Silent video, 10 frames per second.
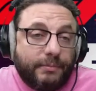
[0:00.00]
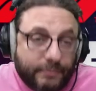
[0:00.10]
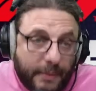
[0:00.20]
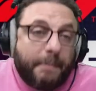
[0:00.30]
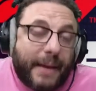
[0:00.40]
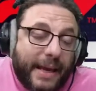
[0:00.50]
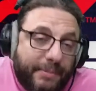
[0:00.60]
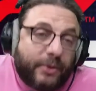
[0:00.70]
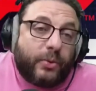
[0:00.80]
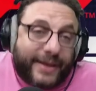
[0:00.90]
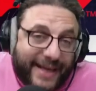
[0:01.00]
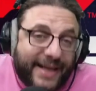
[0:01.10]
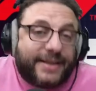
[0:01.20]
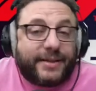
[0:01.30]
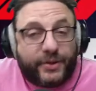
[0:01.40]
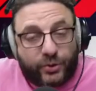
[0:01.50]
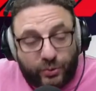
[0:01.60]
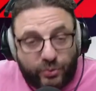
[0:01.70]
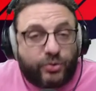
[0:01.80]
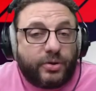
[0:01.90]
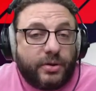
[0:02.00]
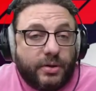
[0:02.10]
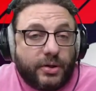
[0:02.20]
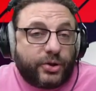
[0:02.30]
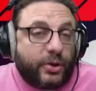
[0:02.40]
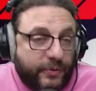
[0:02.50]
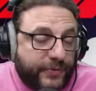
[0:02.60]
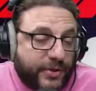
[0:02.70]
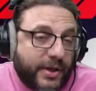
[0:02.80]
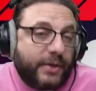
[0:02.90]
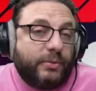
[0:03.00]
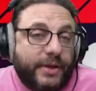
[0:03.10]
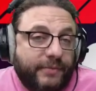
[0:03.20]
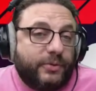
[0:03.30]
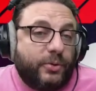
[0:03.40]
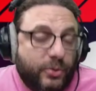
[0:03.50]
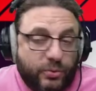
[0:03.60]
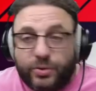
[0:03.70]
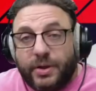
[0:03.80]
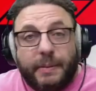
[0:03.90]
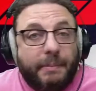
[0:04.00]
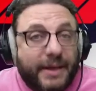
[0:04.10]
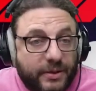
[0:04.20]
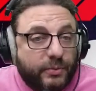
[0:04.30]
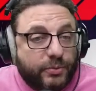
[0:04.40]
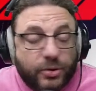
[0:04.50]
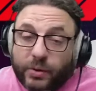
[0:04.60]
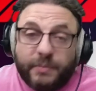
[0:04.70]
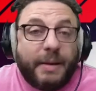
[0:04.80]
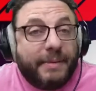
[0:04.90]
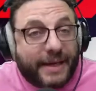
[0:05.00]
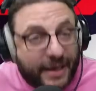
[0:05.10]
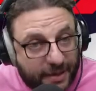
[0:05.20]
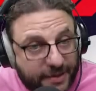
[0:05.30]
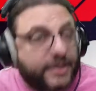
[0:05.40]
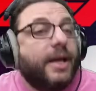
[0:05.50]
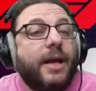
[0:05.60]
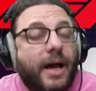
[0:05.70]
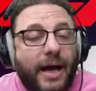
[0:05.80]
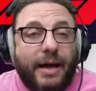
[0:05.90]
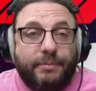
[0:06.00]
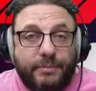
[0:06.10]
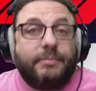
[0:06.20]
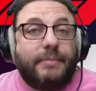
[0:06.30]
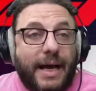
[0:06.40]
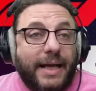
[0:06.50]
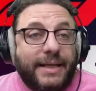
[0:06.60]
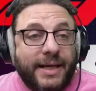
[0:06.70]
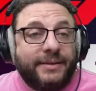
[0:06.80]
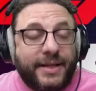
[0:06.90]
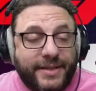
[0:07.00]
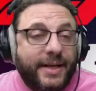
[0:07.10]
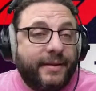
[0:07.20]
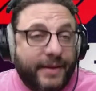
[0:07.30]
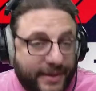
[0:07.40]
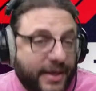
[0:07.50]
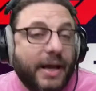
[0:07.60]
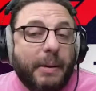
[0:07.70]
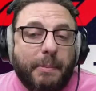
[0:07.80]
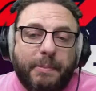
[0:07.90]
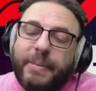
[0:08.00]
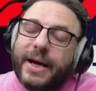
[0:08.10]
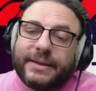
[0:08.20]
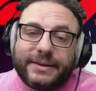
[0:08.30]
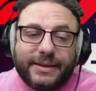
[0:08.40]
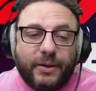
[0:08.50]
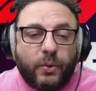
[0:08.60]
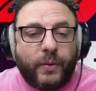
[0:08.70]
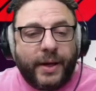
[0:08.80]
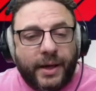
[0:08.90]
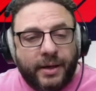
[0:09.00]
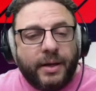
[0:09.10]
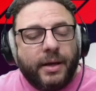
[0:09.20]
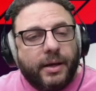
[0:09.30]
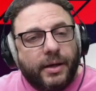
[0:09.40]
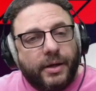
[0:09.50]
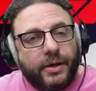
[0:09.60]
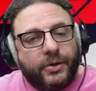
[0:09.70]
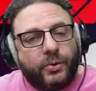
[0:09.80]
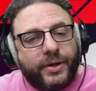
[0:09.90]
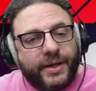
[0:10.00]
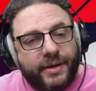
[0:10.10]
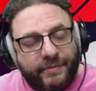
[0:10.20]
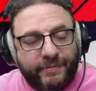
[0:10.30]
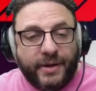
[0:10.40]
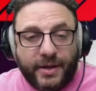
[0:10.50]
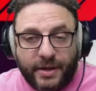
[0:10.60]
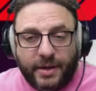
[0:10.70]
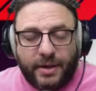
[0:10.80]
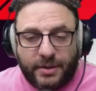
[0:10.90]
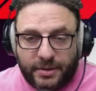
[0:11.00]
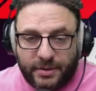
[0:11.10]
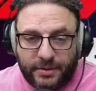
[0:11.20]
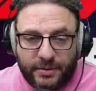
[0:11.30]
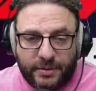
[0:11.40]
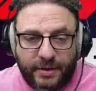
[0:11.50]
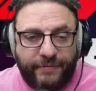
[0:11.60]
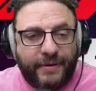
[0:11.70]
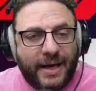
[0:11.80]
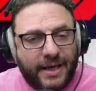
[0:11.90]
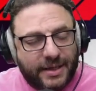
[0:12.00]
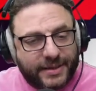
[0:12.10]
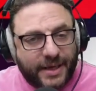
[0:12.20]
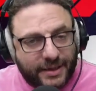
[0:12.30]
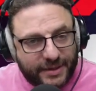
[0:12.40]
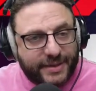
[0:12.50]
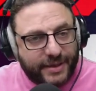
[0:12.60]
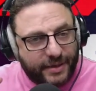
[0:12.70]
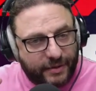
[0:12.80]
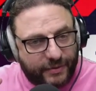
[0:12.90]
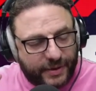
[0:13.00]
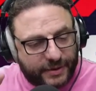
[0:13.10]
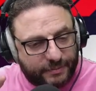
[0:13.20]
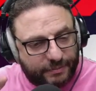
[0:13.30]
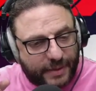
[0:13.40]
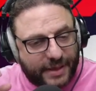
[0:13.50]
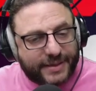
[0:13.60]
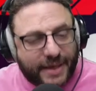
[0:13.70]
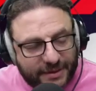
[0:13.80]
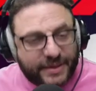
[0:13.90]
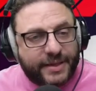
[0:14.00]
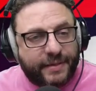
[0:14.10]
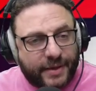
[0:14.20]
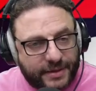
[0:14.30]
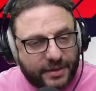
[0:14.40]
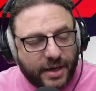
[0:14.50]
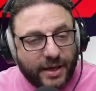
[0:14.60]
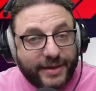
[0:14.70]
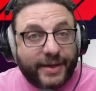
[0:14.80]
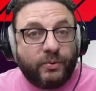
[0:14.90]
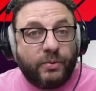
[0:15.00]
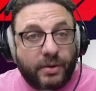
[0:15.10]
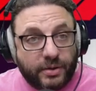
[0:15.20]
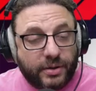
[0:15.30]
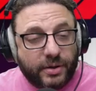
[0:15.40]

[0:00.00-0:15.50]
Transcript: maybe we can't choose softs and we have to use mediums or maybe hards. I can understand that. But when you have a viable strategy, a strategy that can work,